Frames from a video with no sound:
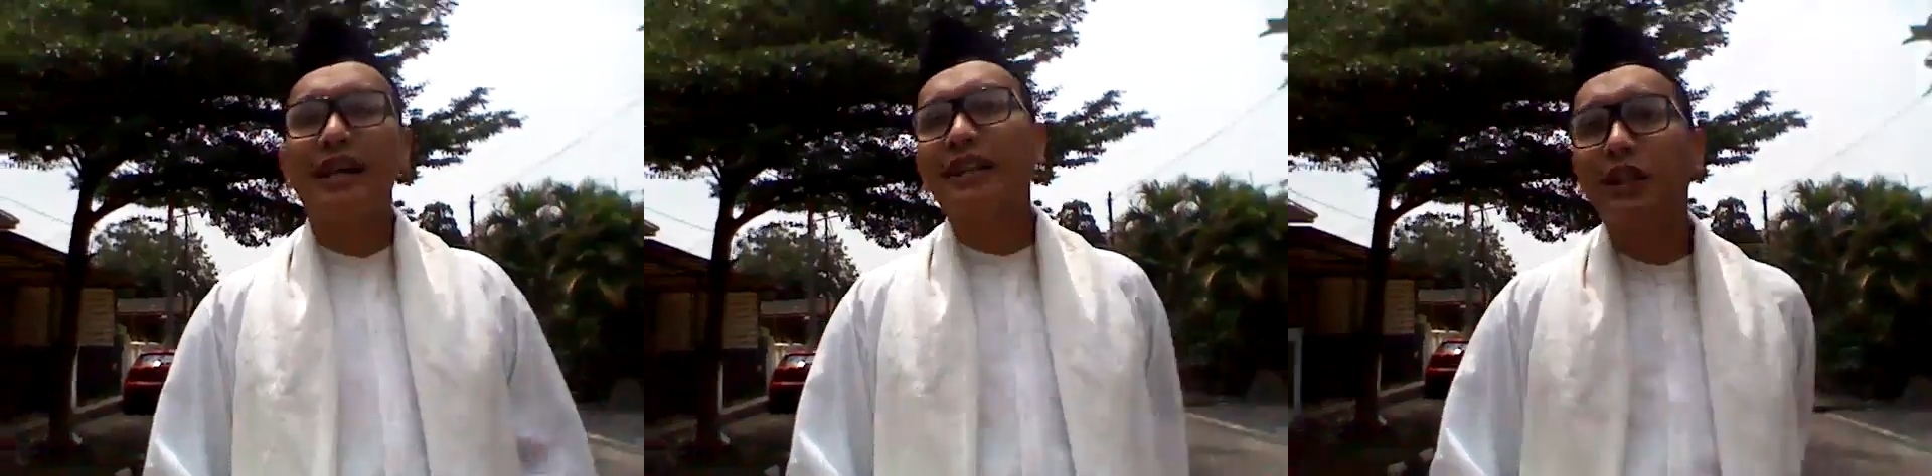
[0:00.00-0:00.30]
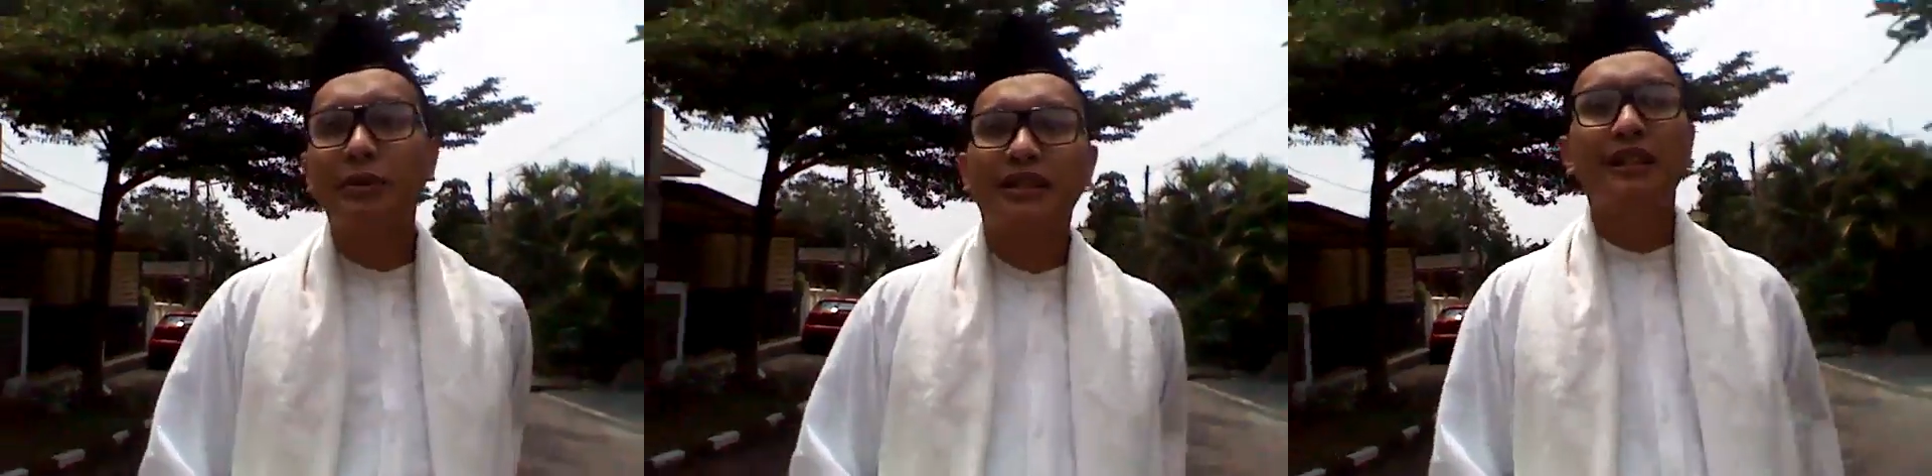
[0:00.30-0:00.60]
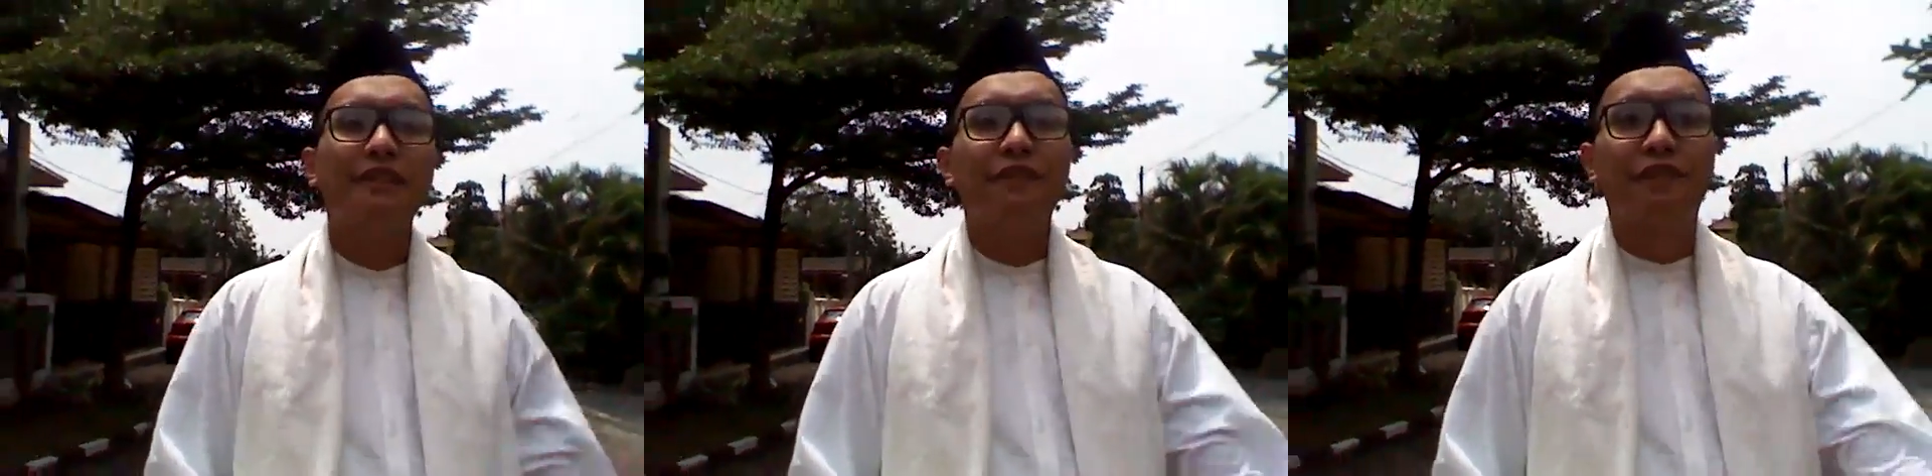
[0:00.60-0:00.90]

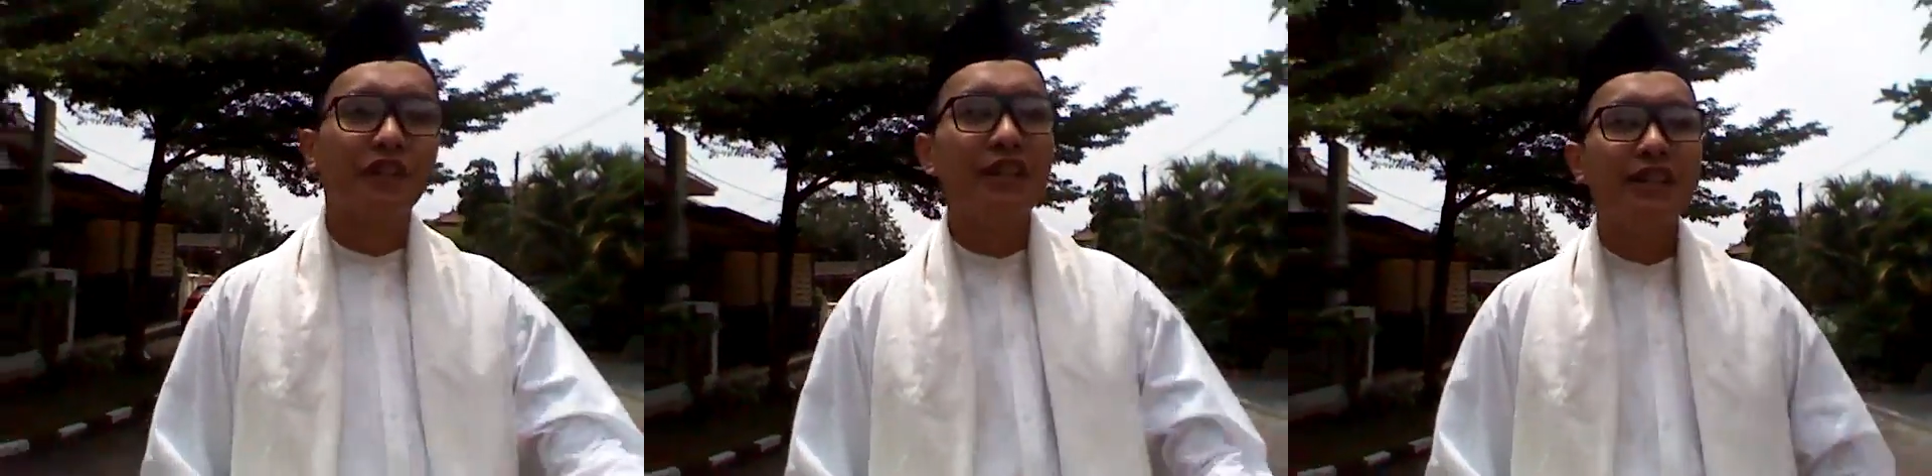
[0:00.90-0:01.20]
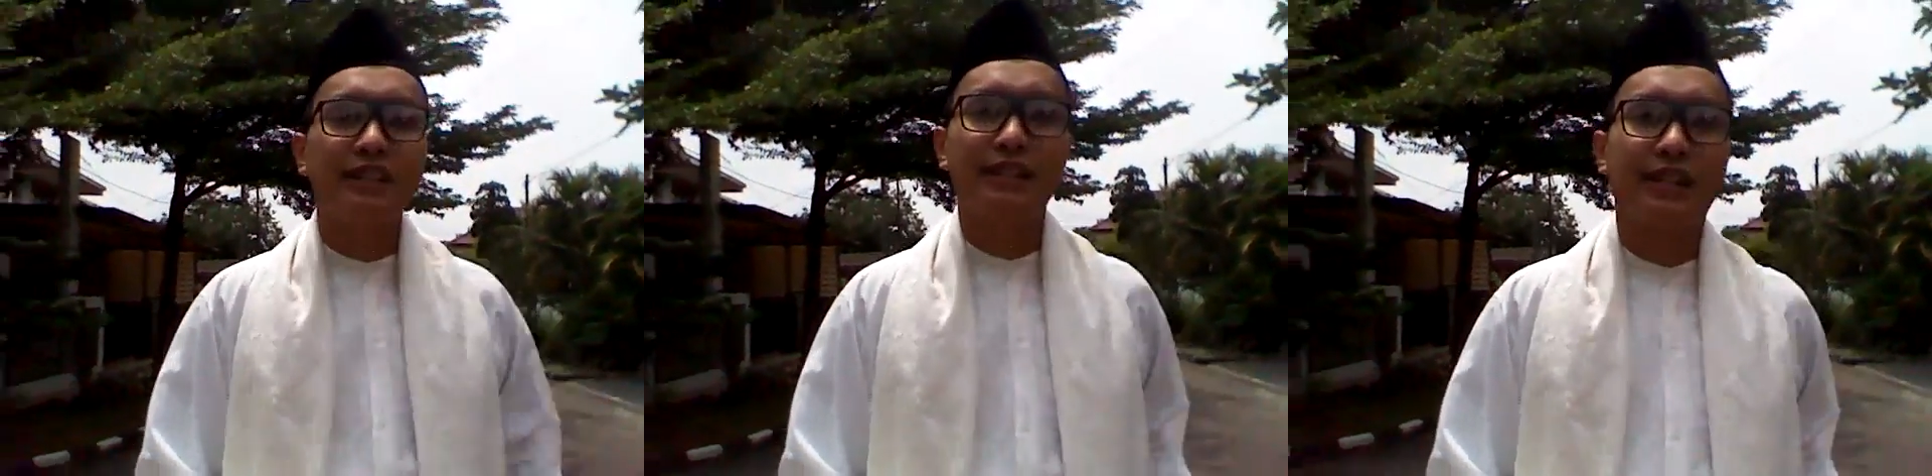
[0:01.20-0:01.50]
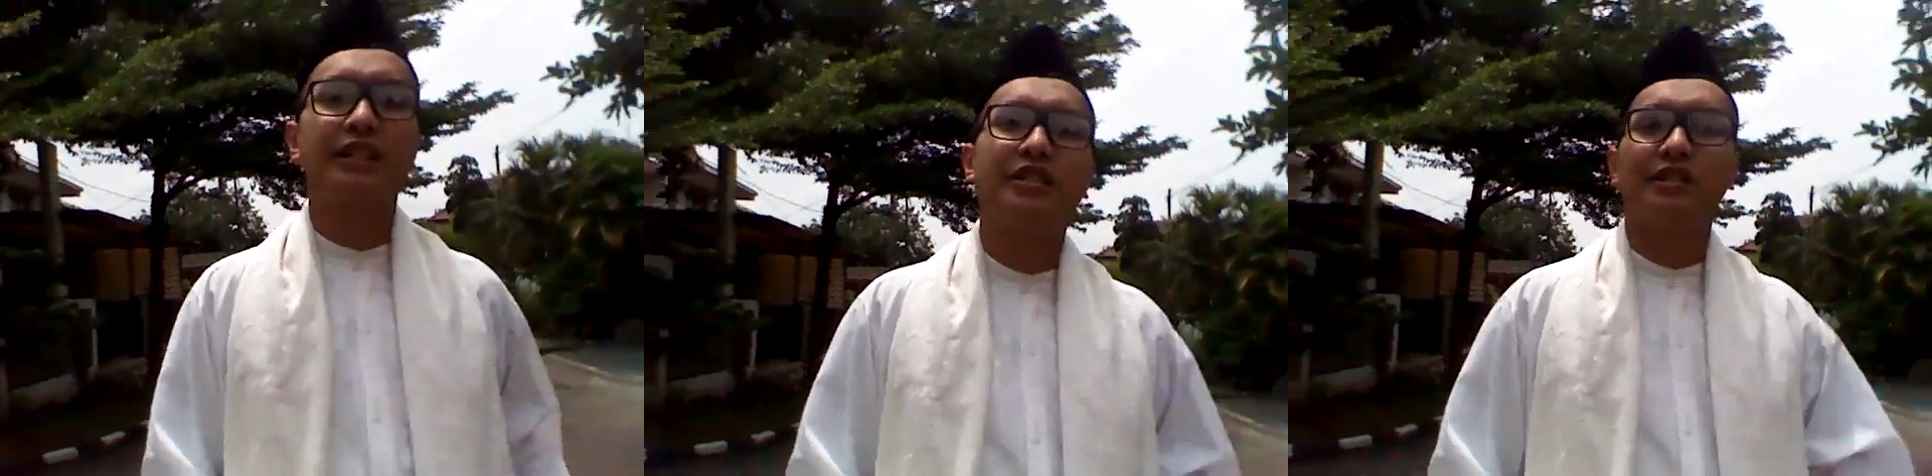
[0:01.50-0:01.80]
economically free
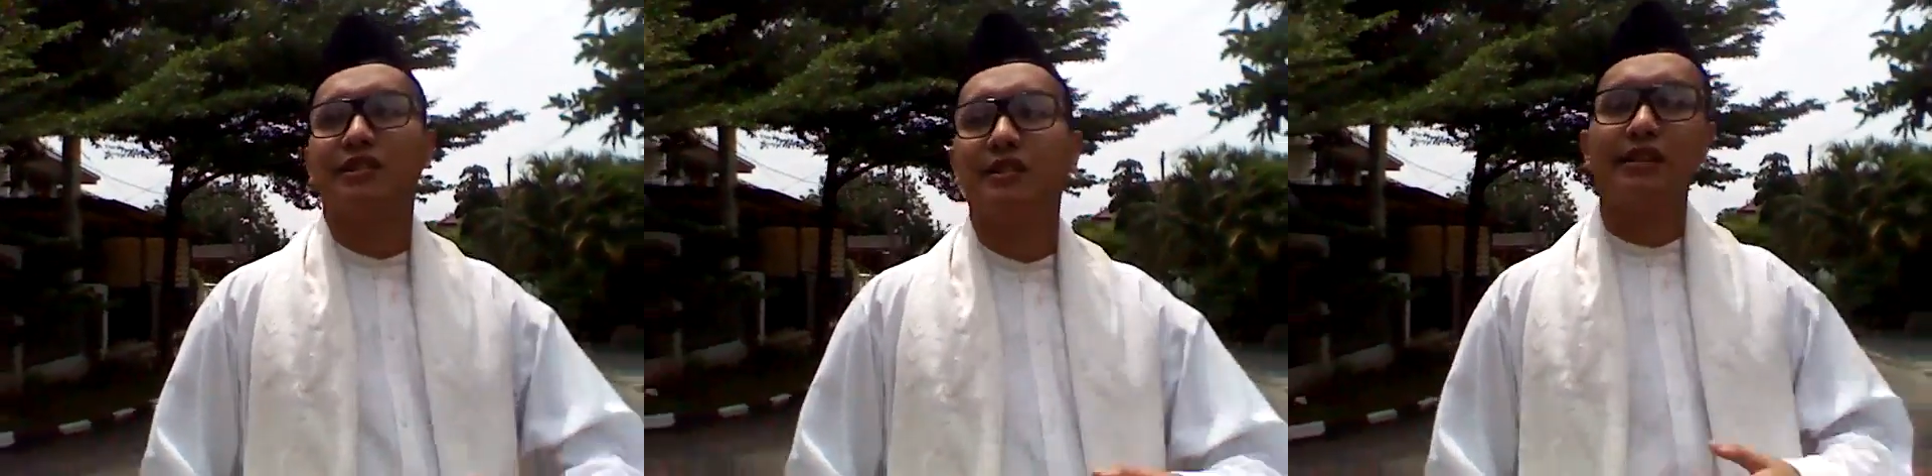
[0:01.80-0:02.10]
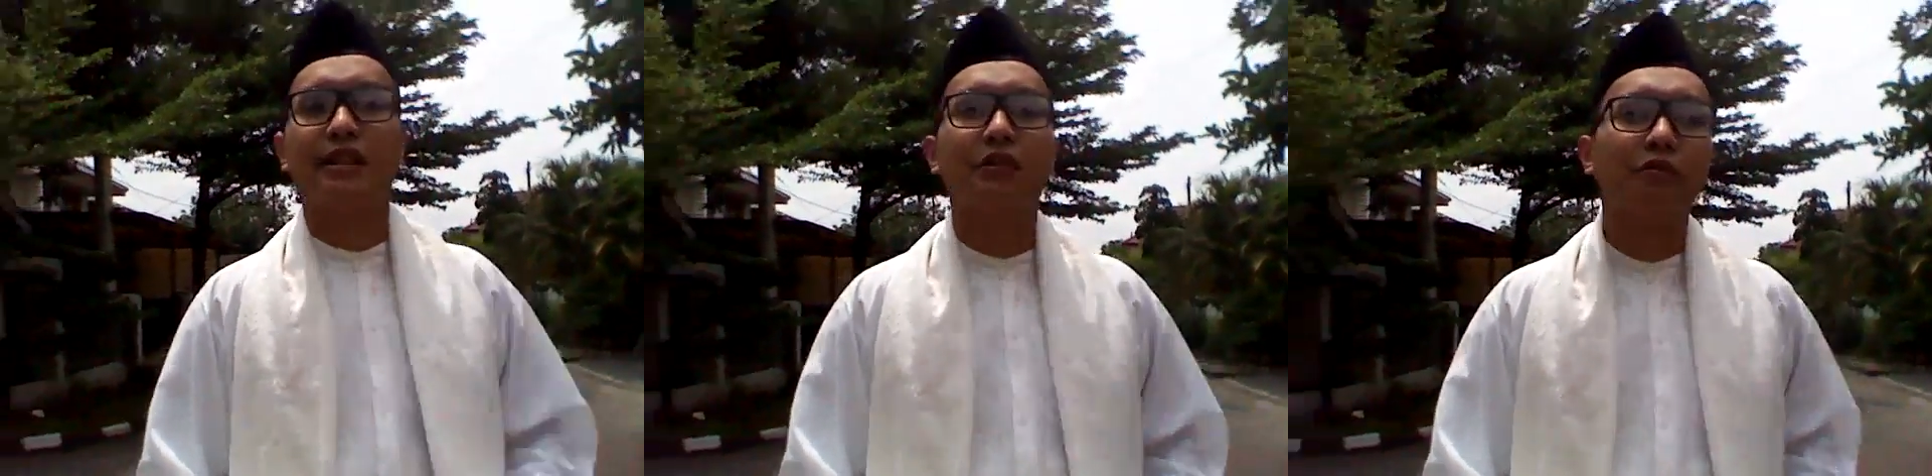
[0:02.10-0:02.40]
nations in the